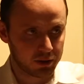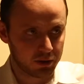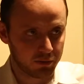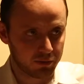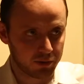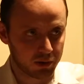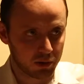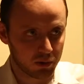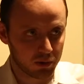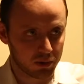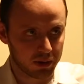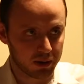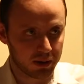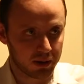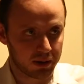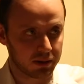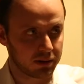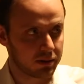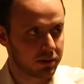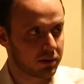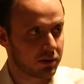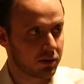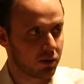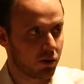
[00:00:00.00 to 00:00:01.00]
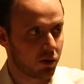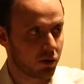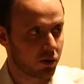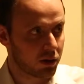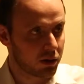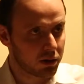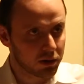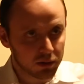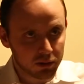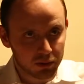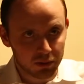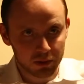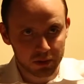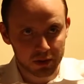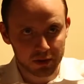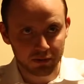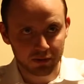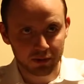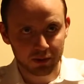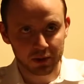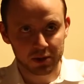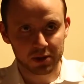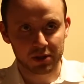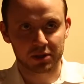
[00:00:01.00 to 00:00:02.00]
Dov Yona Korn, who is,
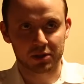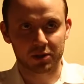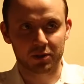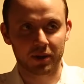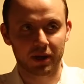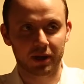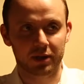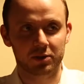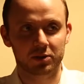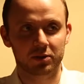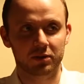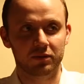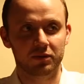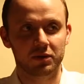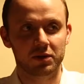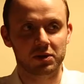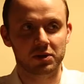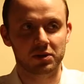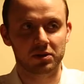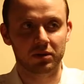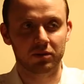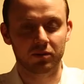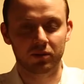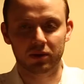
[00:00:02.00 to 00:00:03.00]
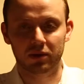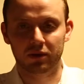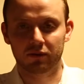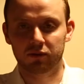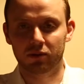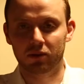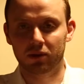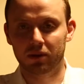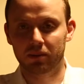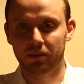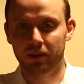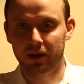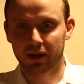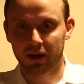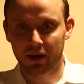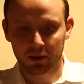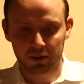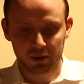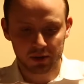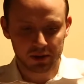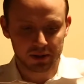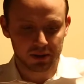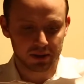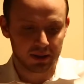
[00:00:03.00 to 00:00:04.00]
of course, the director of this wonderful Chabad
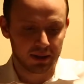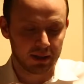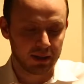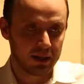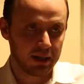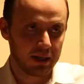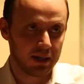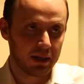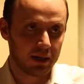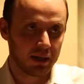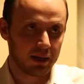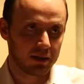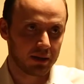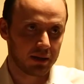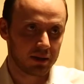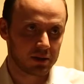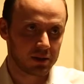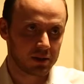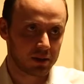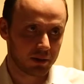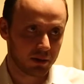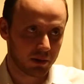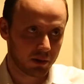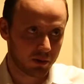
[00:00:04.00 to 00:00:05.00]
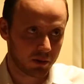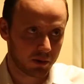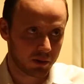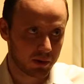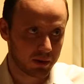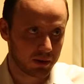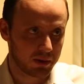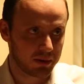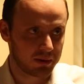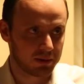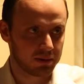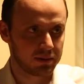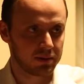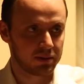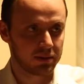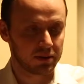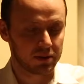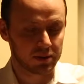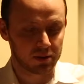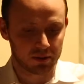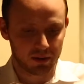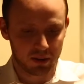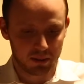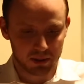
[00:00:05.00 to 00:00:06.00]
house, and Sarah Korn,
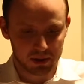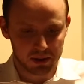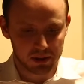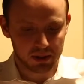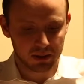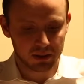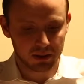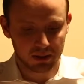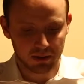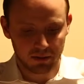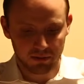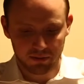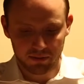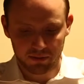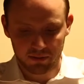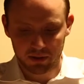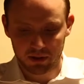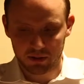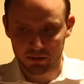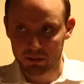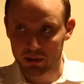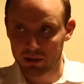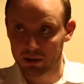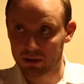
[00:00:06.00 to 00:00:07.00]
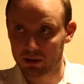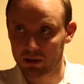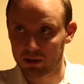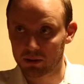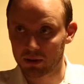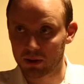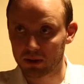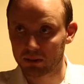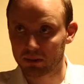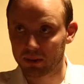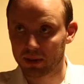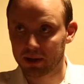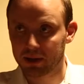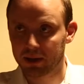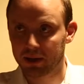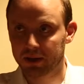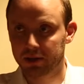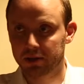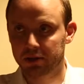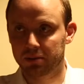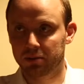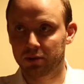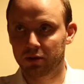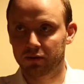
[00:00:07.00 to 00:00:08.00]
his Rebbitzin. They've been incredibly
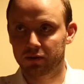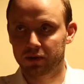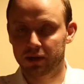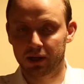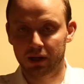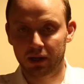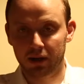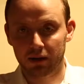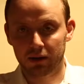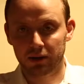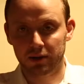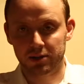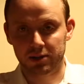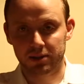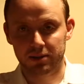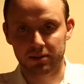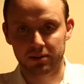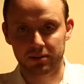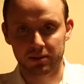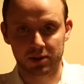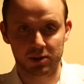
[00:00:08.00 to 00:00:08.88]
kind to me over the years.